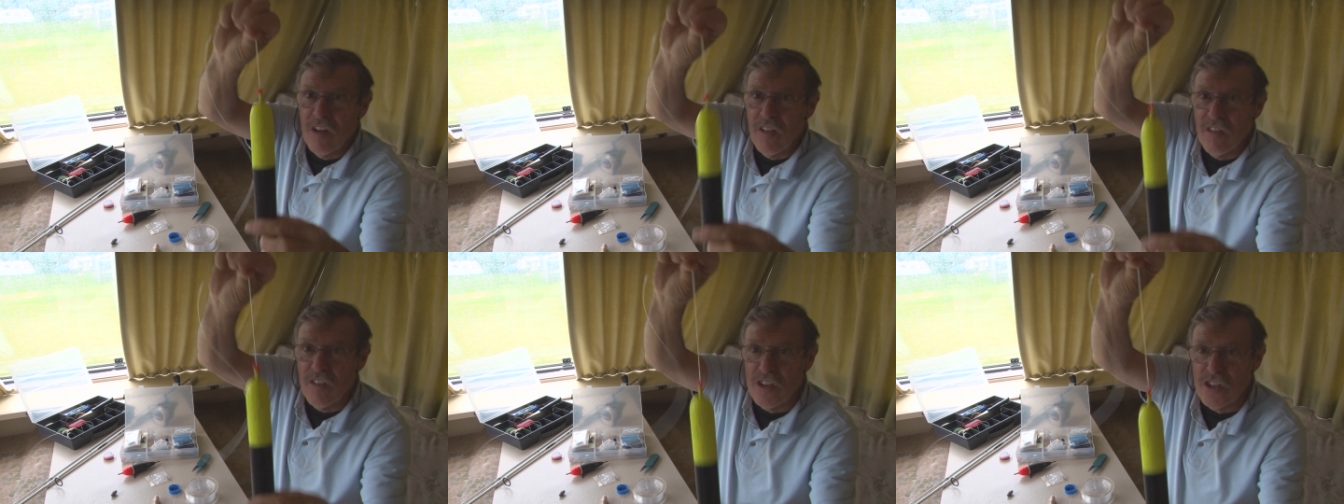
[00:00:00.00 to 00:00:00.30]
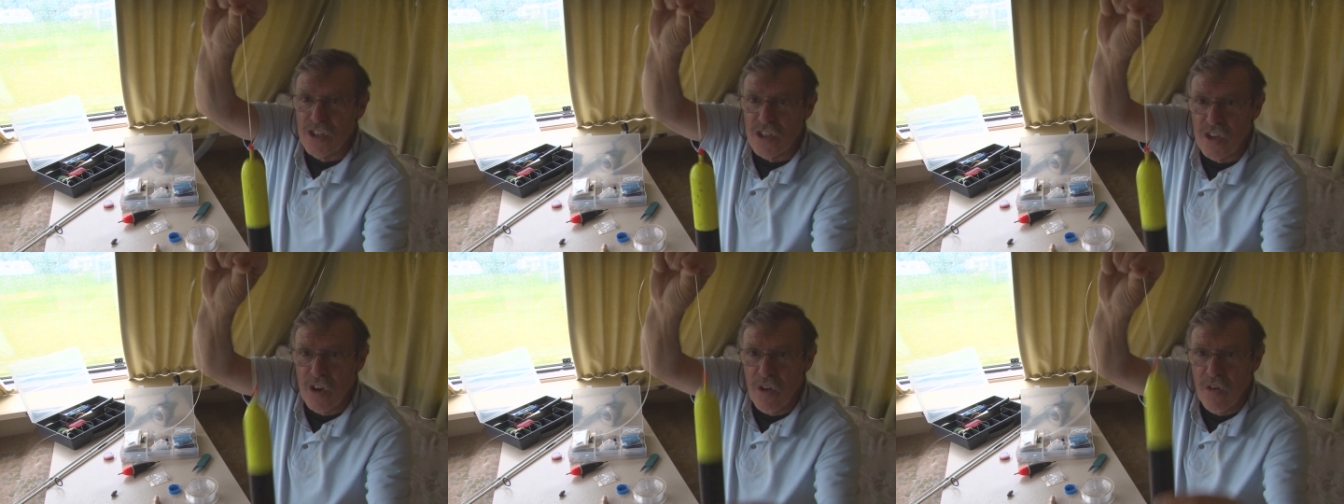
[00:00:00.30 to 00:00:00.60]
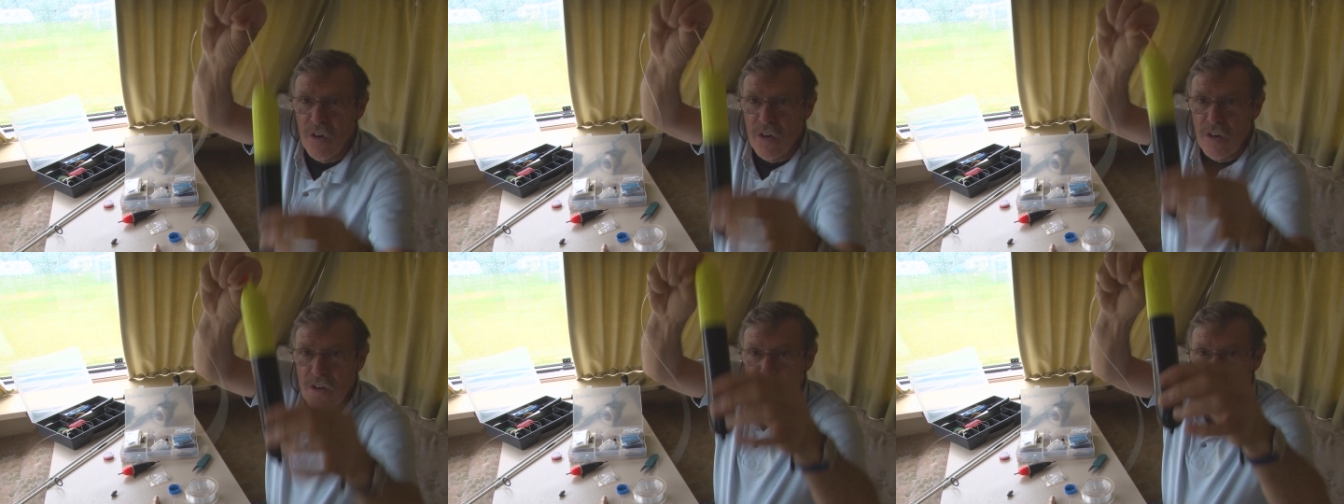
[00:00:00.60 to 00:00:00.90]
this
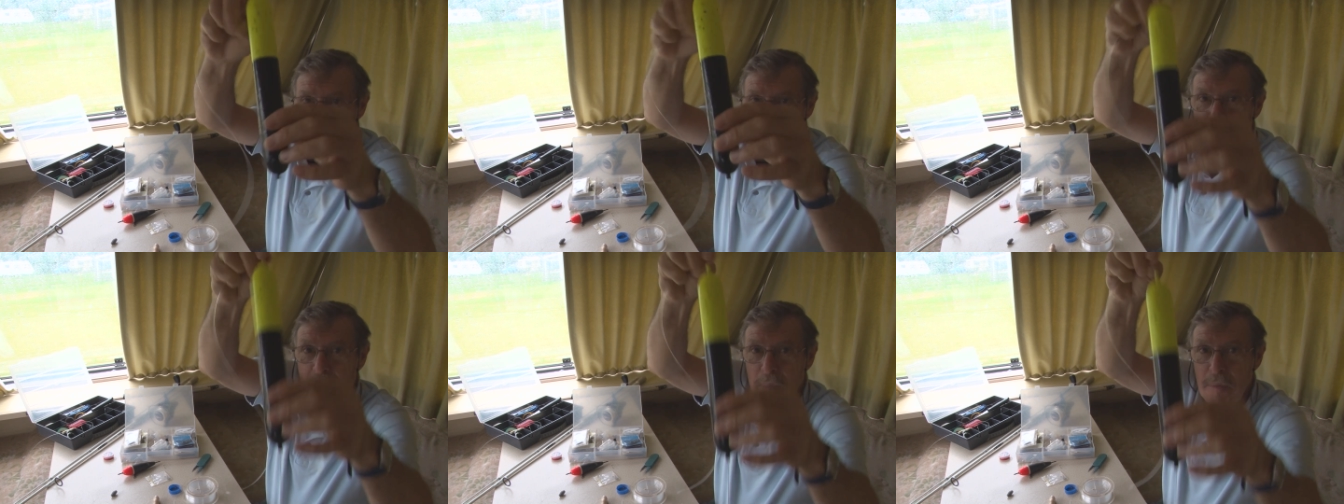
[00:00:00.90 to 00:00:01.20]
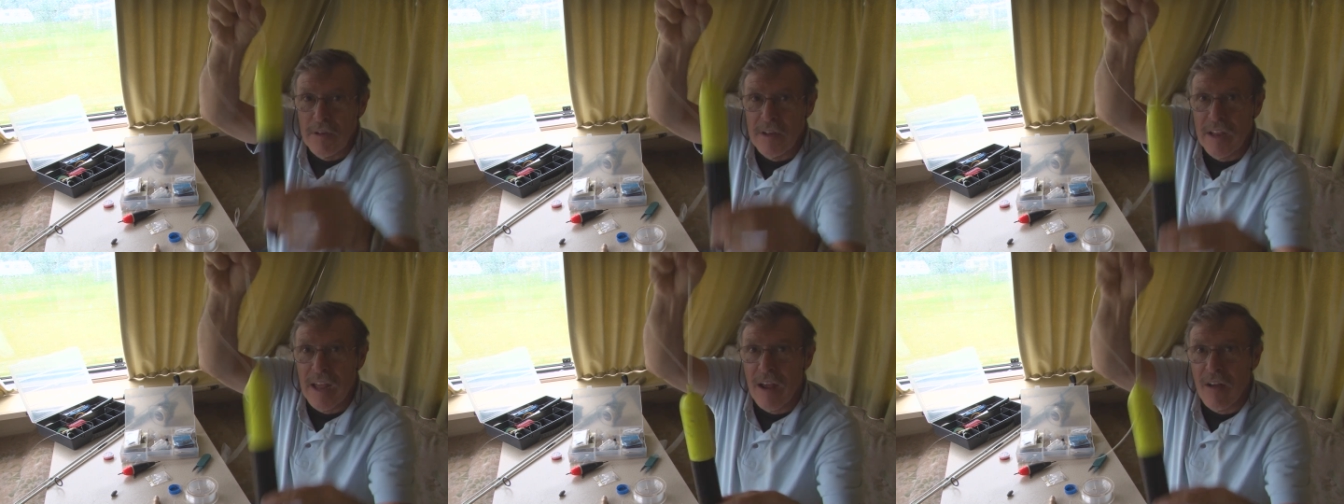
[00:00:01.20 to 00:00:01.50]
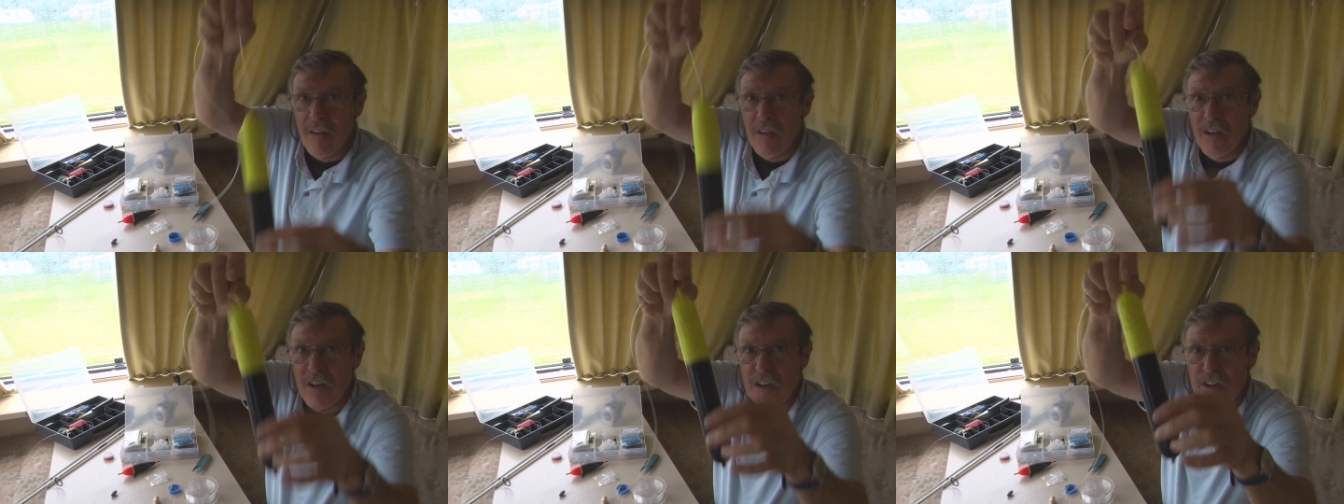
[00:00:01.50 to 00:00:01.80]
slides up and
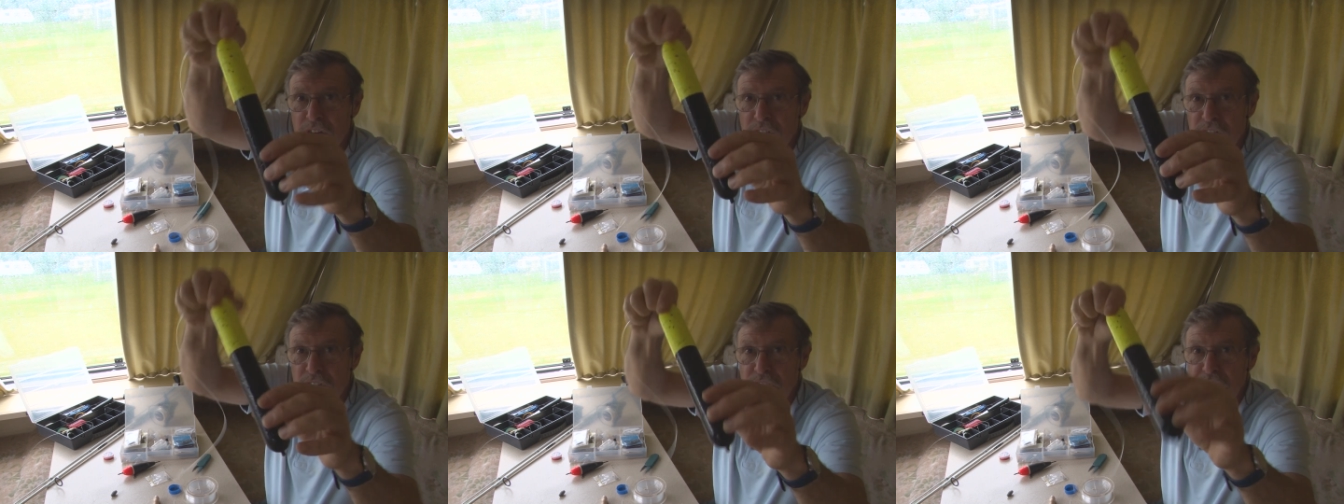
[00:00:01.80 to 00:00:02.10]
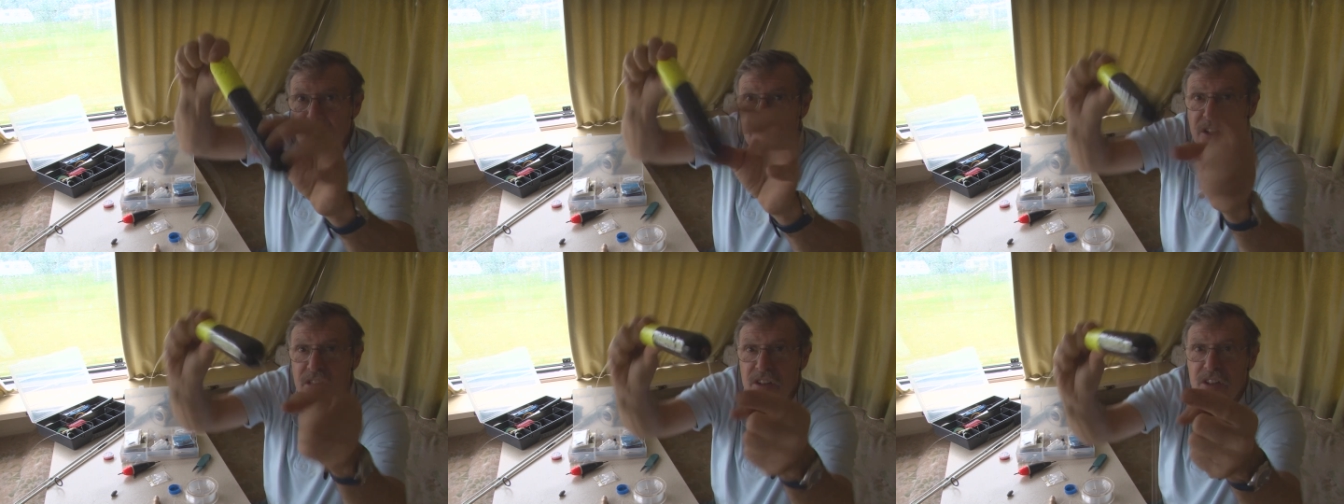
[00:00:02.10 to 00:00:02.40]
down. As you can see,